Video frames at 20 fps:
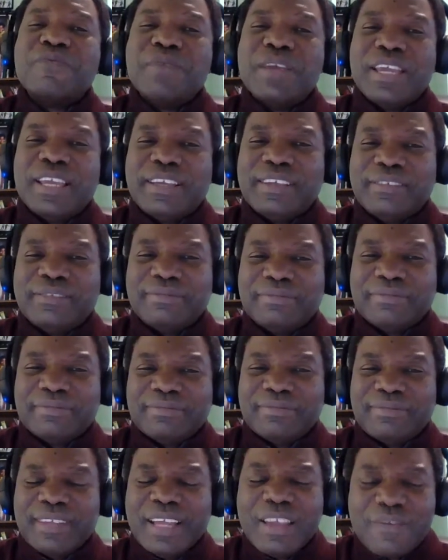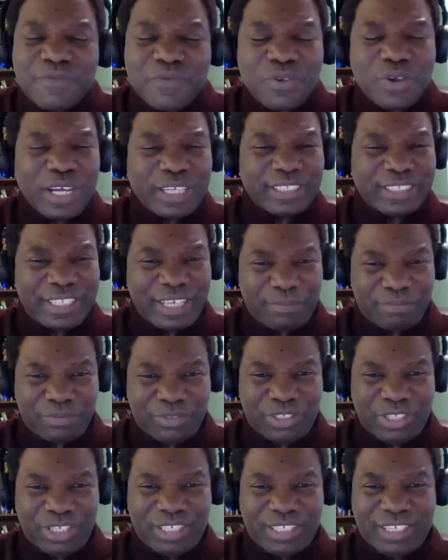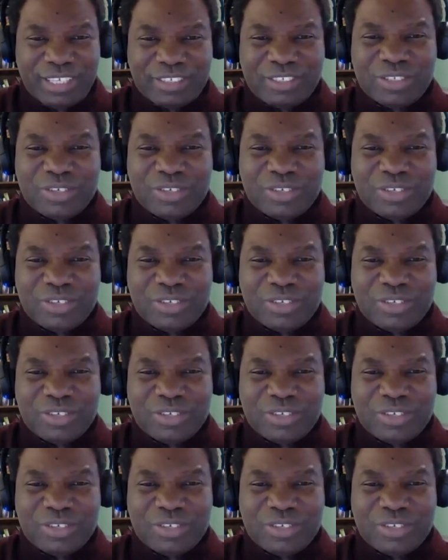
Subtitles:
me, if you accept Jesus